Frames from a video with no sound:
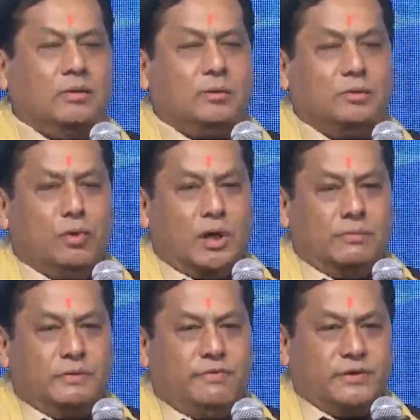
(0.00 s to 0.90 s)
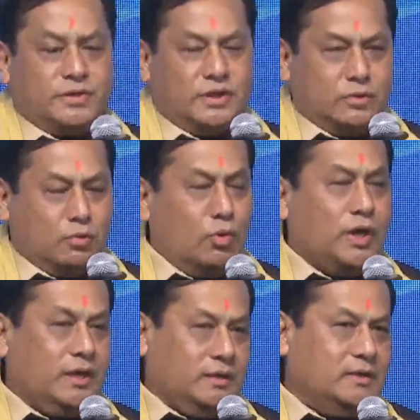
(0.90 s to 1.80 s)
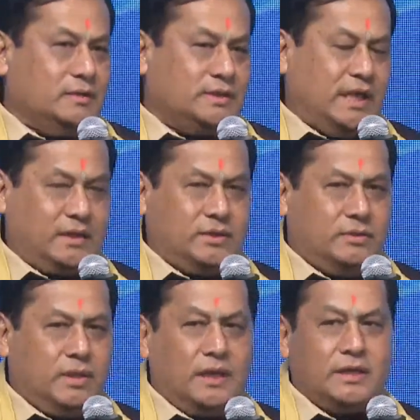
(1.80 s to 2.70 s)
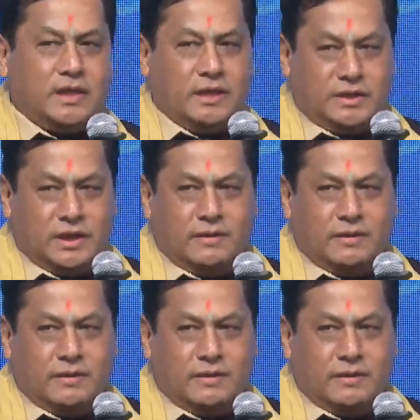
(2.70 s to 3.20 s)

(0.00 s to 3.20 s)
one of the fastest growing sector in the country